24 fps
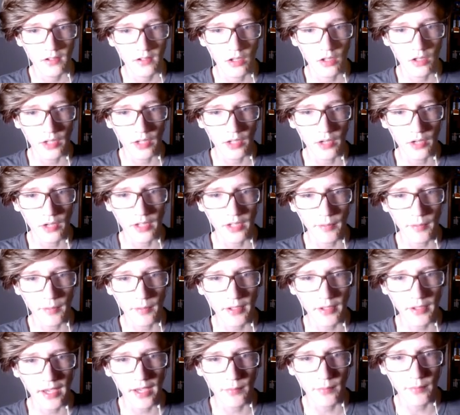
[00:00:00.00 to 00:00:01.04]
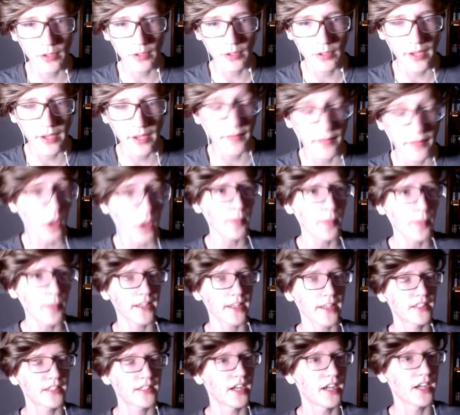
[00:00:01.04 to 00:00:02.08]
Okay, okay. What do you have? What do you have? Oh my
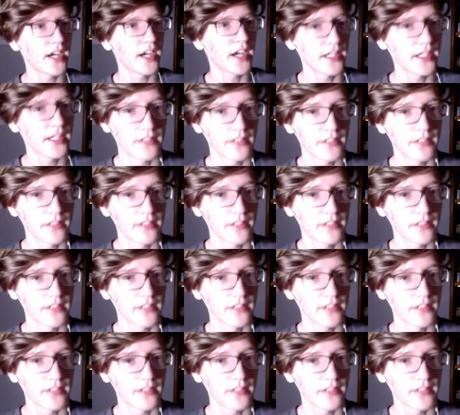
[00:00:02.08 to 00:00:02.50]
god.